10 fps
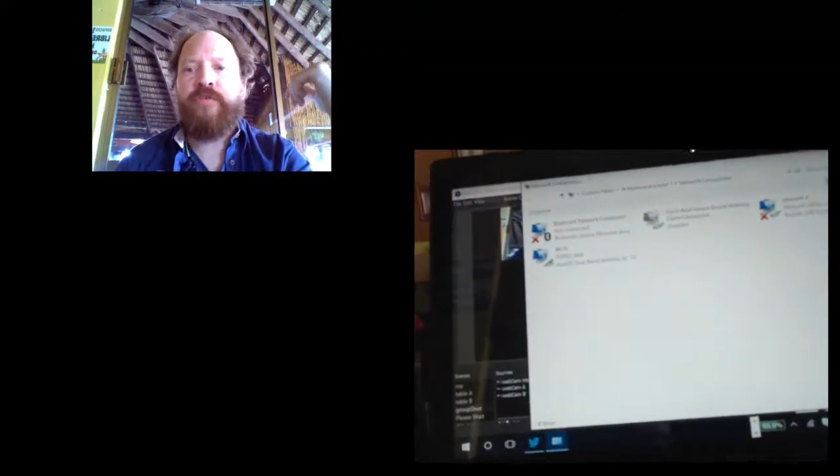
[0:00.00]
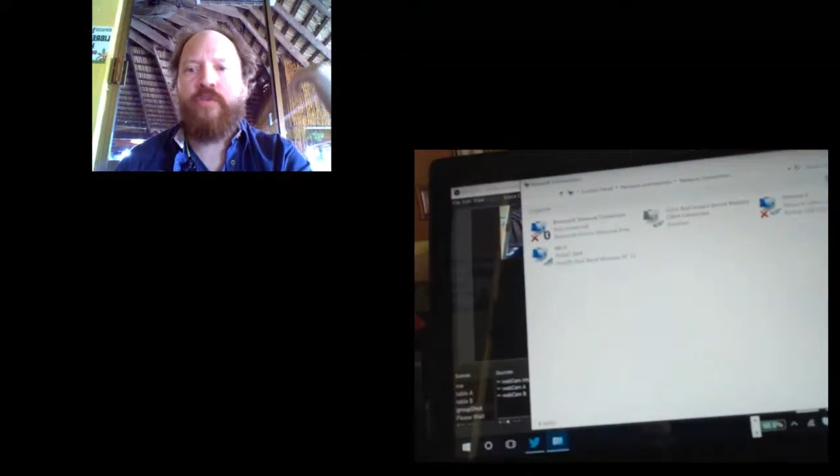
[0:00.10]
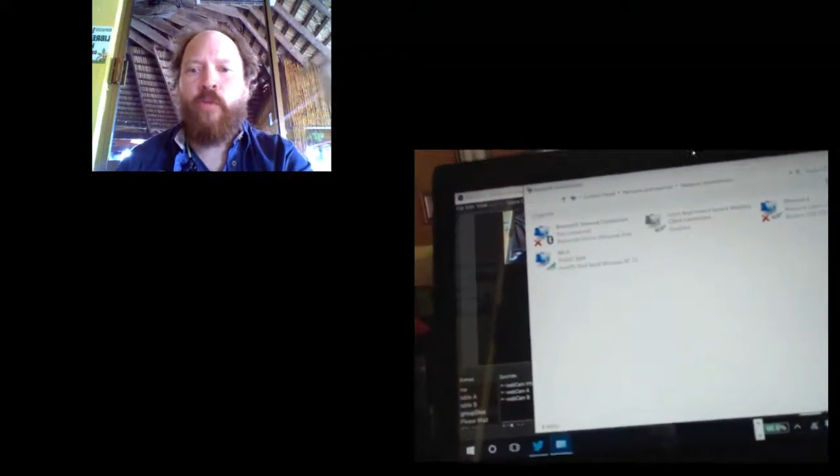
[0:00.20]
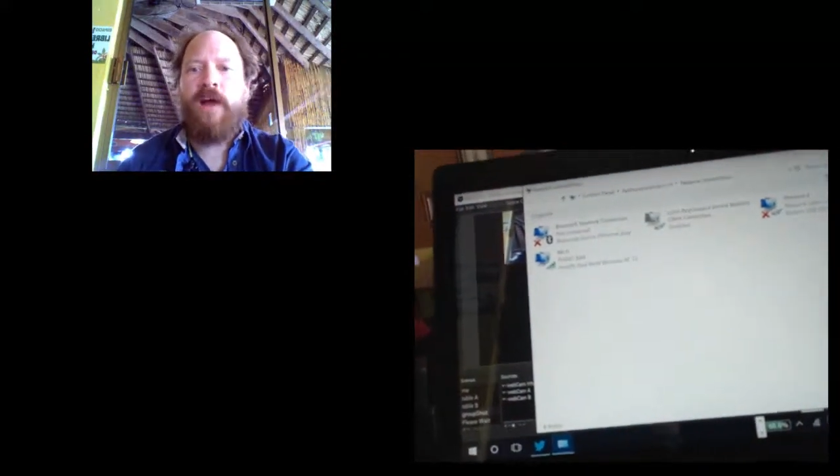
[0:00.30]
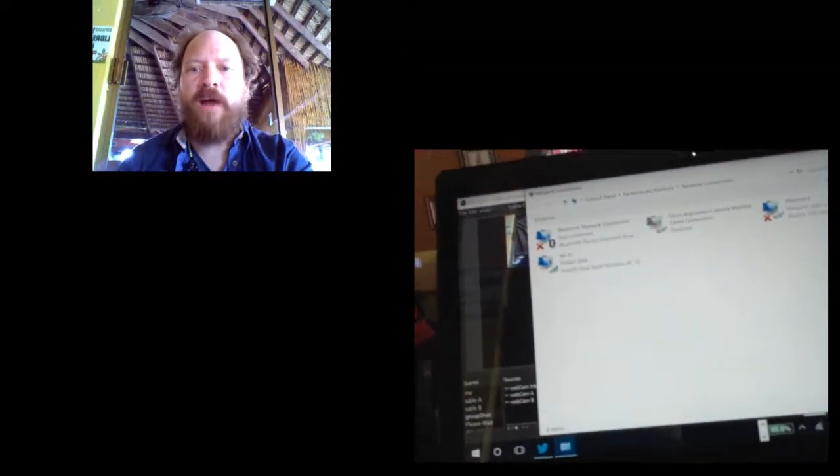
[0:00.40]
your
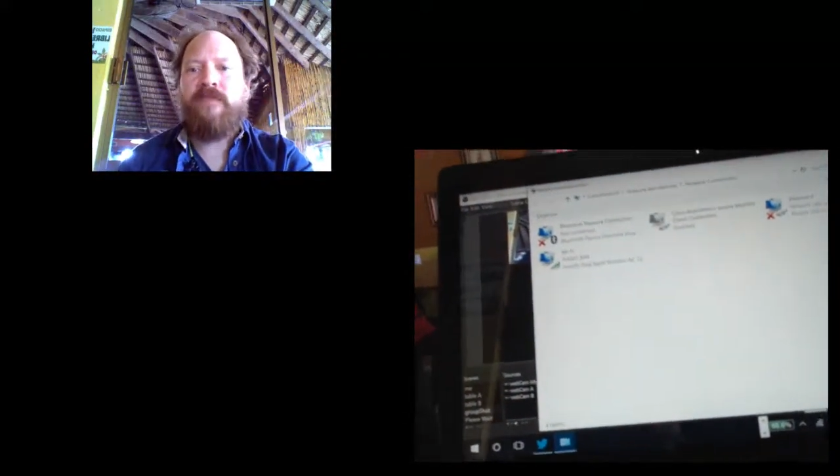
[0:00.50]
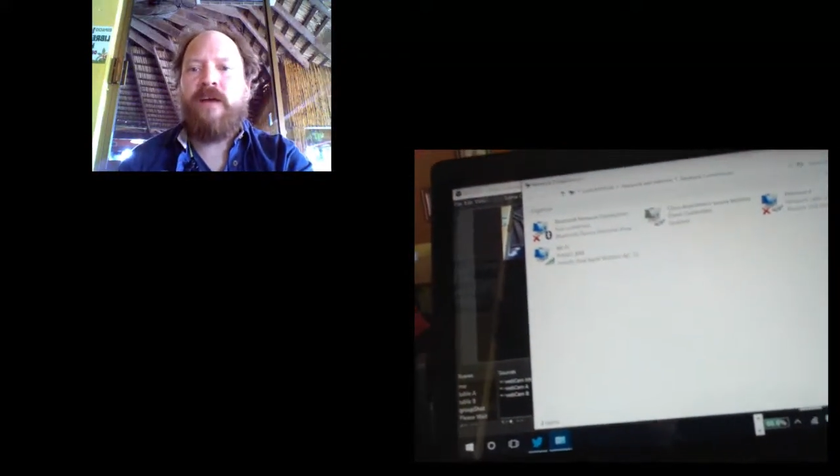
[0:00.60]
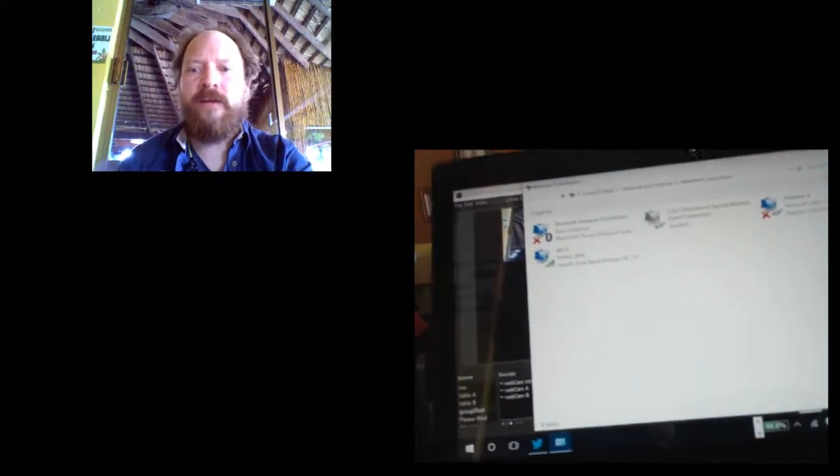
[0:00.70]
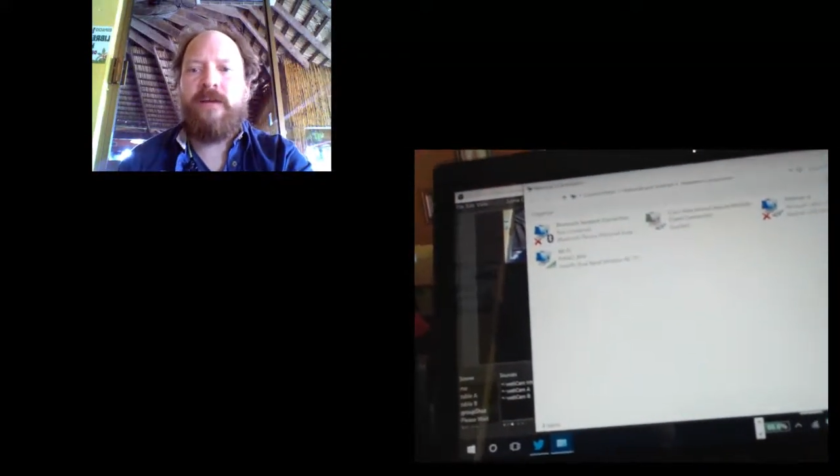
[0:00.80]
Wi-Fi, your